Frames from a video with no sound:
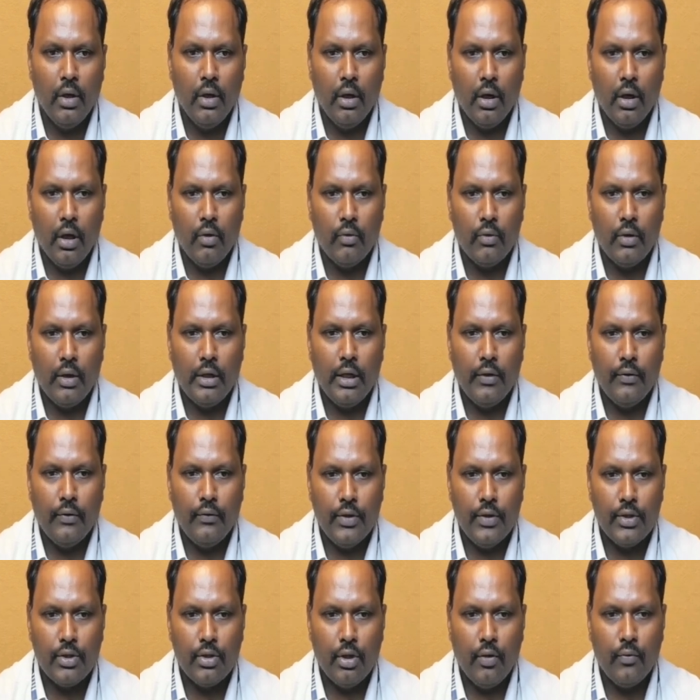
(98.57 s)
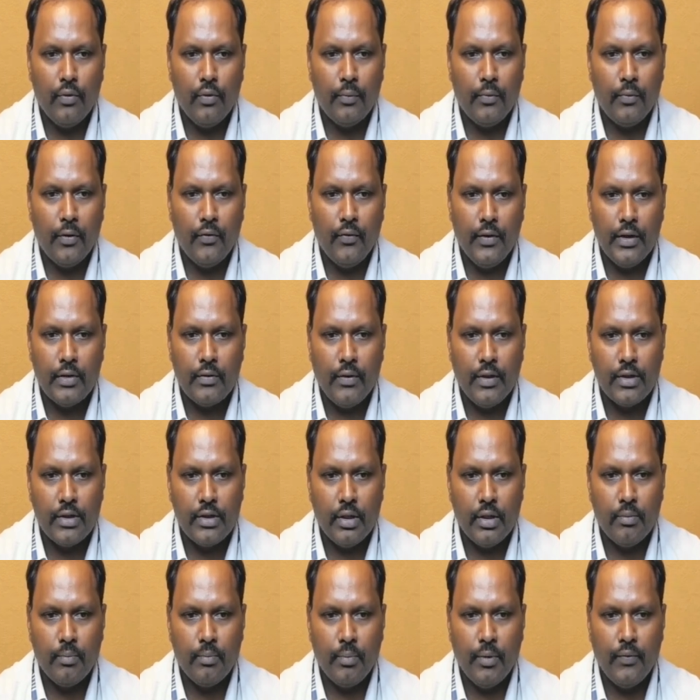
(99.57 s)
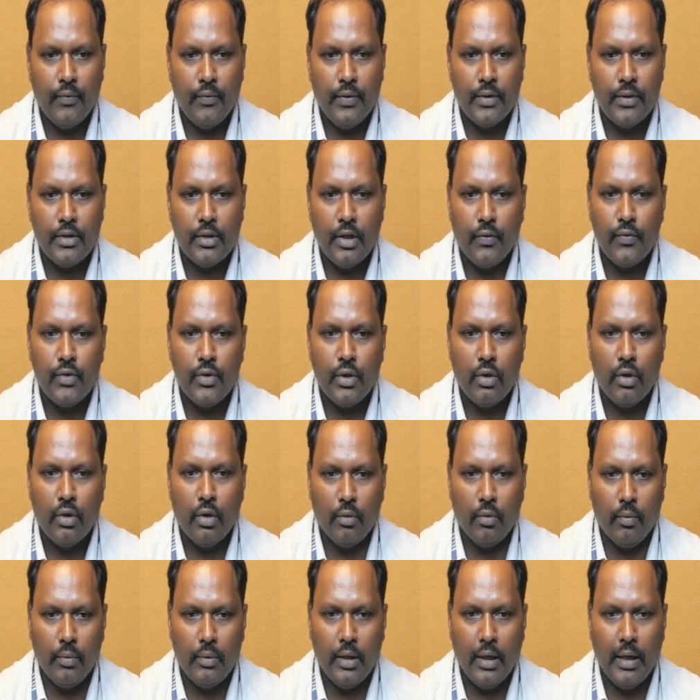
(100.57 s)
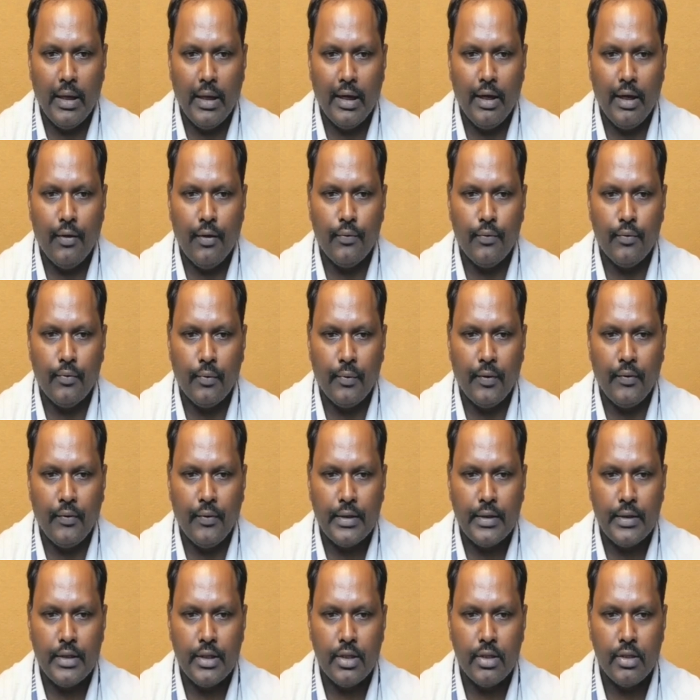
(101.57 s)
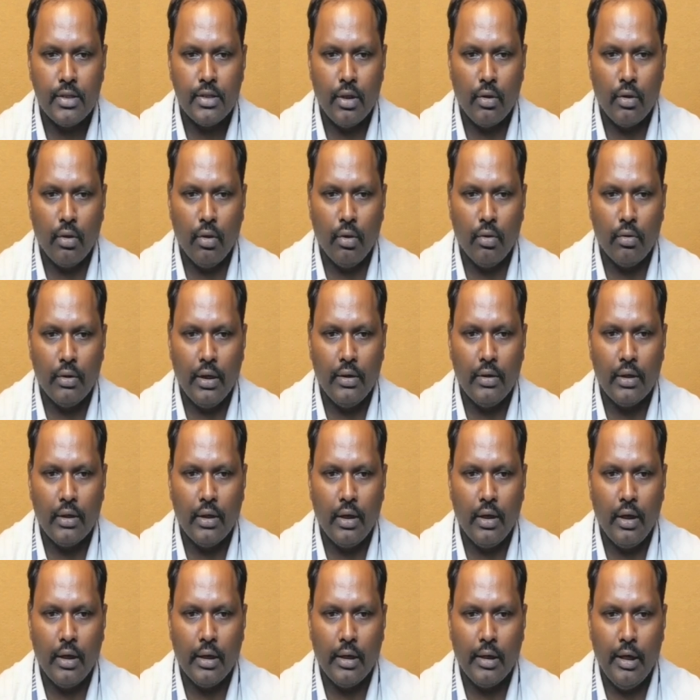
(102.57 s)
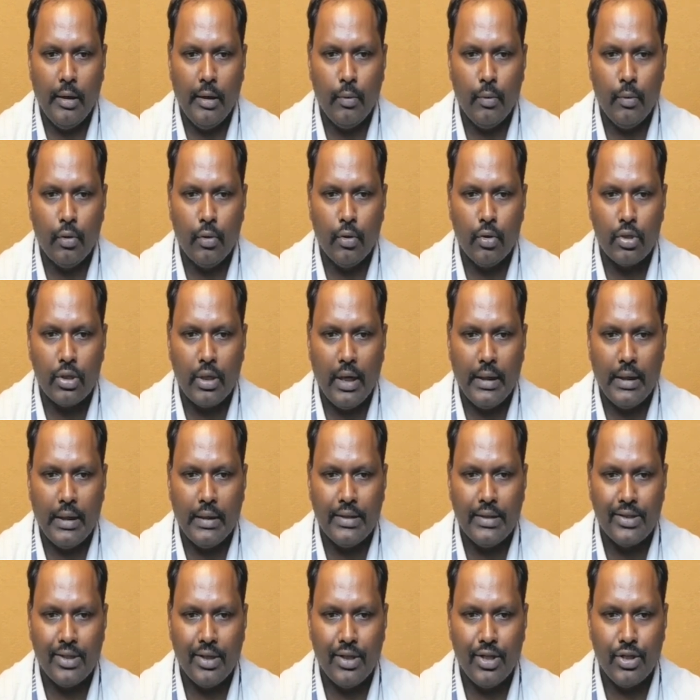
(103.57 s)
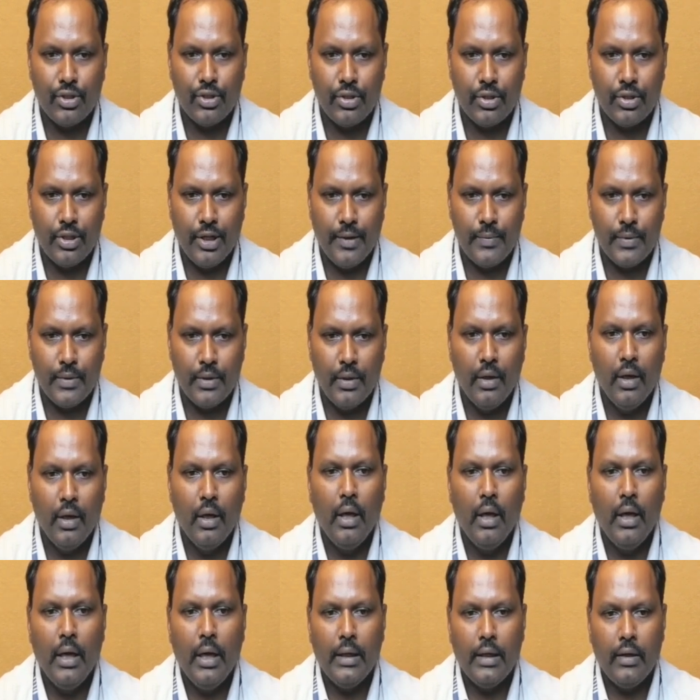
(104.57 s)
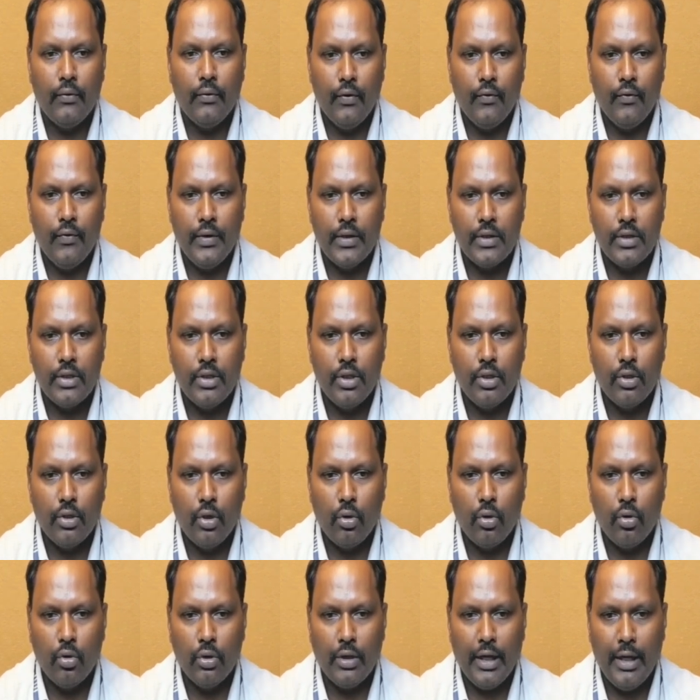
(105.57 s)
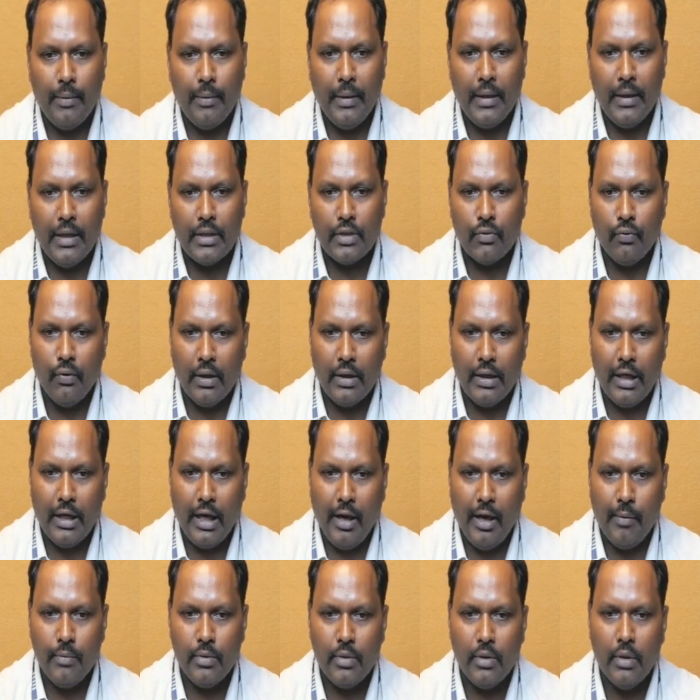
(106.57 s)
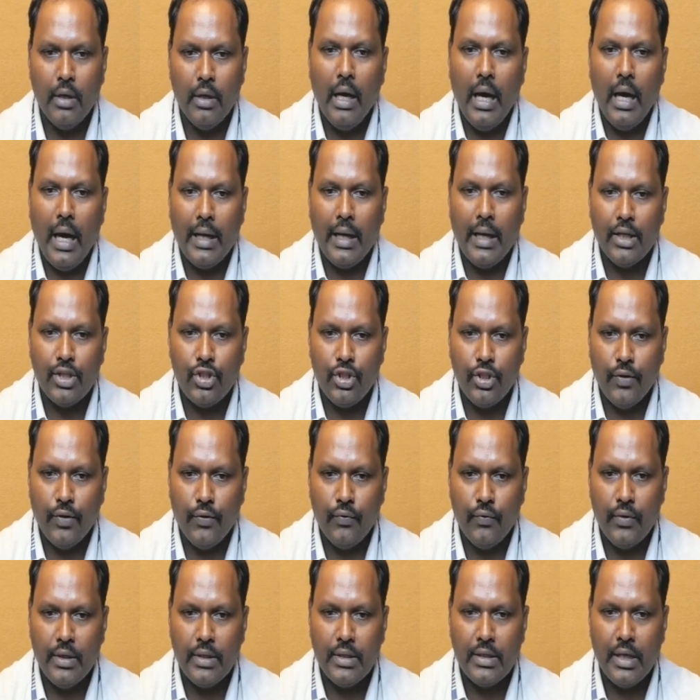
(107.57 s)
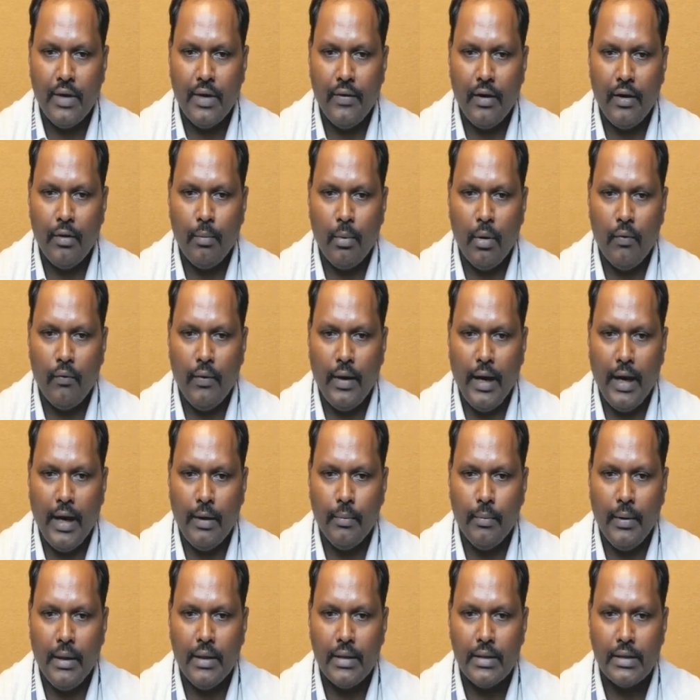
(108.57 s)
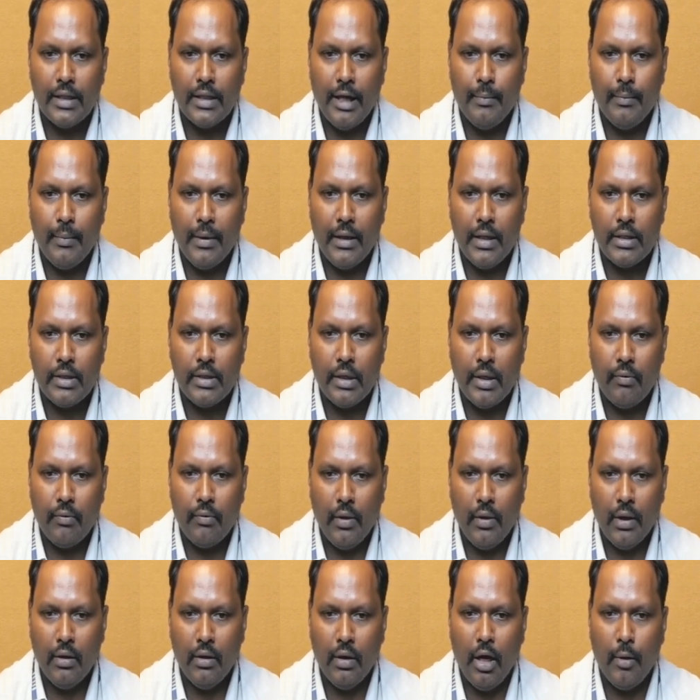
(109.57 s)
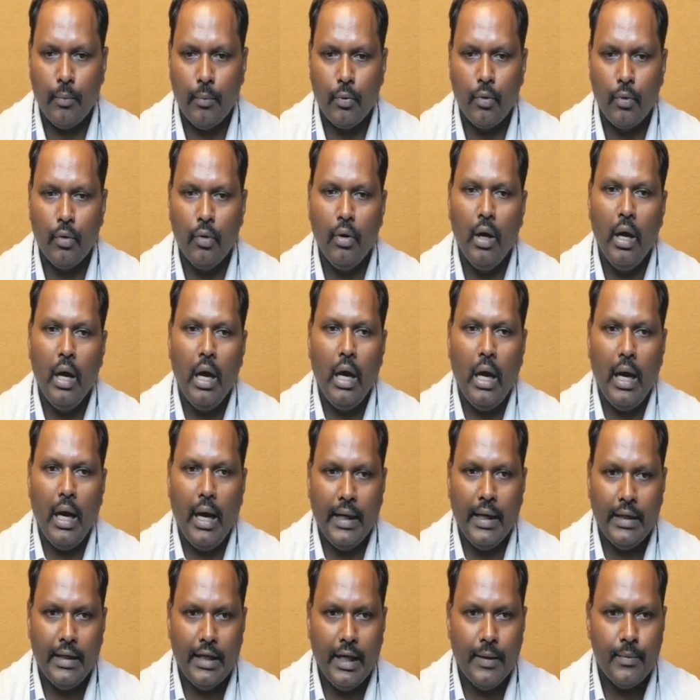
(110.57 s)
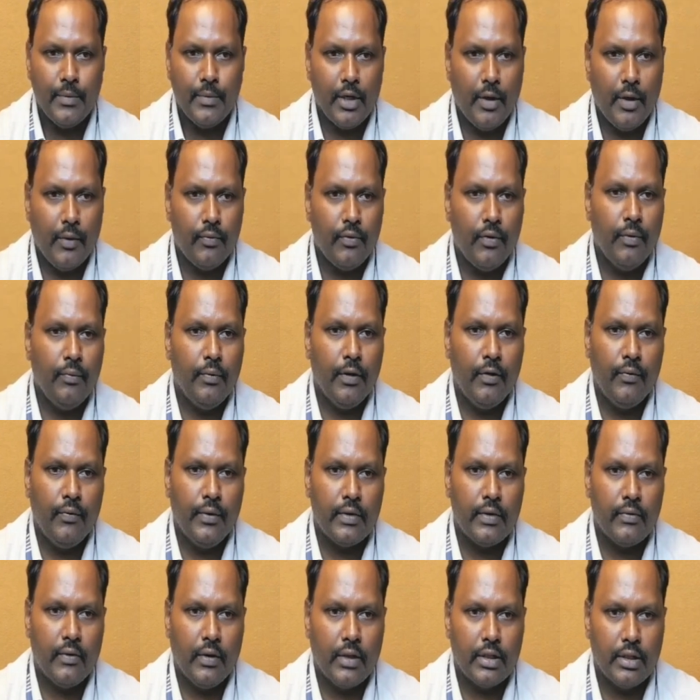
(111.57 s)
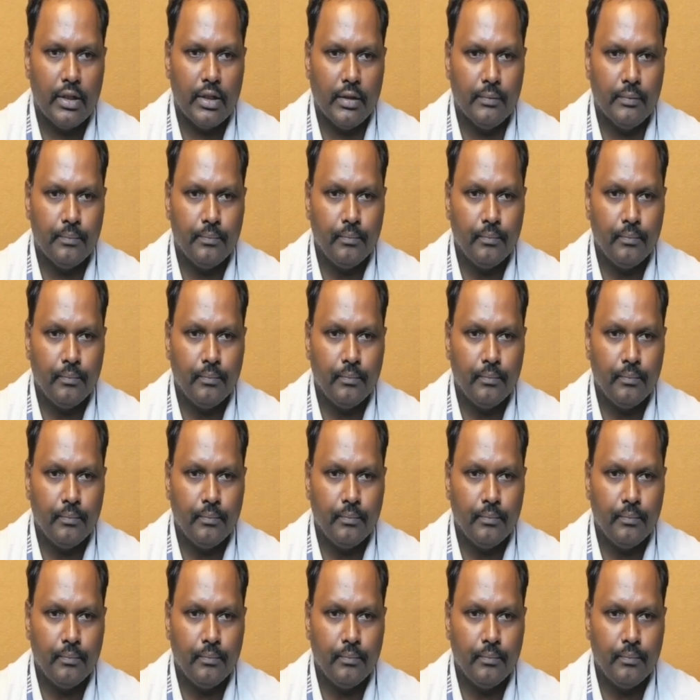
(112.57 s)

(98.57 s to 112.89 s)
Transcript: Now in the definition of the prefix function, prefix of 0, the array of prefix is 0, then you can able to start initialization steps in the prefix 0 to k minus 1 times, and the shift is available of I minus k minus 1 up to I times of the prefix function.